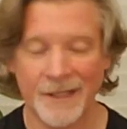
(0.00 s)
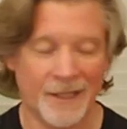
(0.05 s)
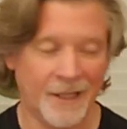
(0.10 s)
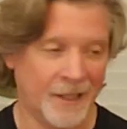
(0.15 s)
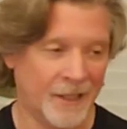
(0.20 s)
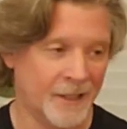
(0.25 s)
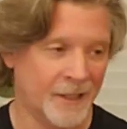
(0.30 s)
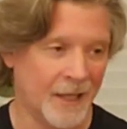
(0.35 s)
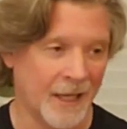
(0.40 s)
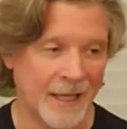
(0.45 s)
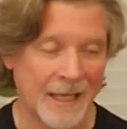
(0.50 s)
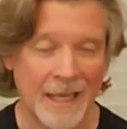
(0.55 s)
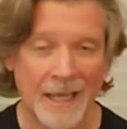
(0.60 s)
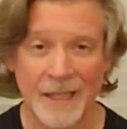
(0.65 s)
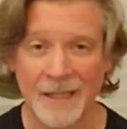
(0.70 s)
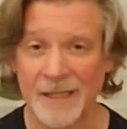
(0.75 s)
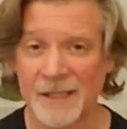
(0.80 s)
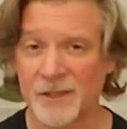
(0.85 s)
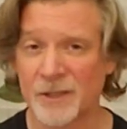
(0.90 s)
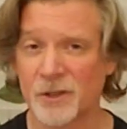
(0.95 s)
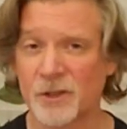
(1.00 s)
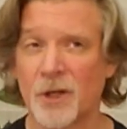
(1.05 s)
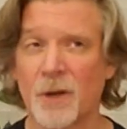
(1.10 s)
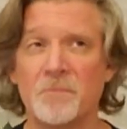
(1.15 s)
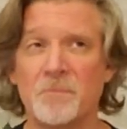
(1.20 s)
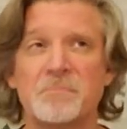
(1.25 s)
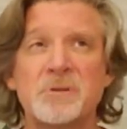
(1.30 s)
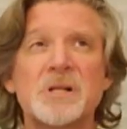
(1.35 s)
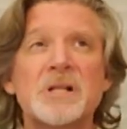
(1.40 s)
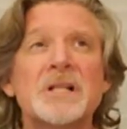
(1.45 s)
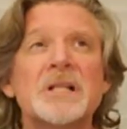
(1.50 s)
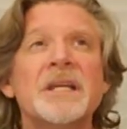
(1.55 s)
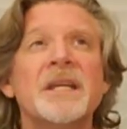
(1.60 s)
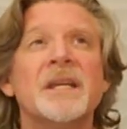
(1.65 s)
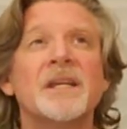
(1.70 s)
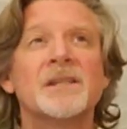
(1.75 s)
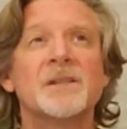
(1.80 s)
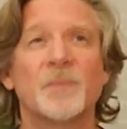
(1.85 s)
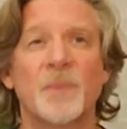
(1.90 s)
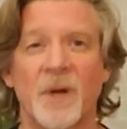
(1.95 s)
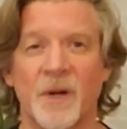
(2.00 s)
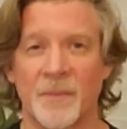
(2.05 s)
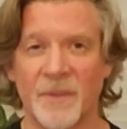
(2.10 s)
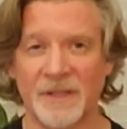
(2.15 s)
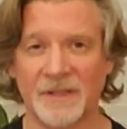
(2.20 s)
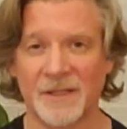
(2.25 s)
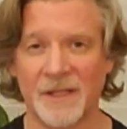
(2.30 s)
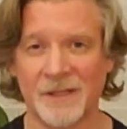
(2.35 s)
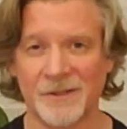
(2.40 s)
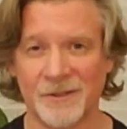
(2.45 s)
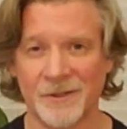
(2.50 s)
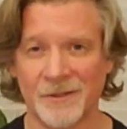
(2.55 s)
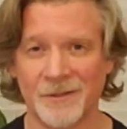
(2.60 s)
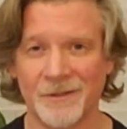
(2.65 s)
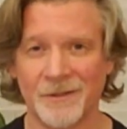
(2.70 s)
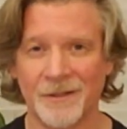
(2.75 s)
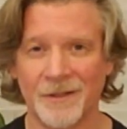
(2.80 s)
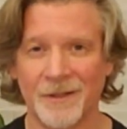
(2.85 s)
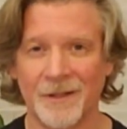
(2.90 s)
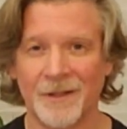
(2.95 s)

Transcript: And again, this is complete experimentation.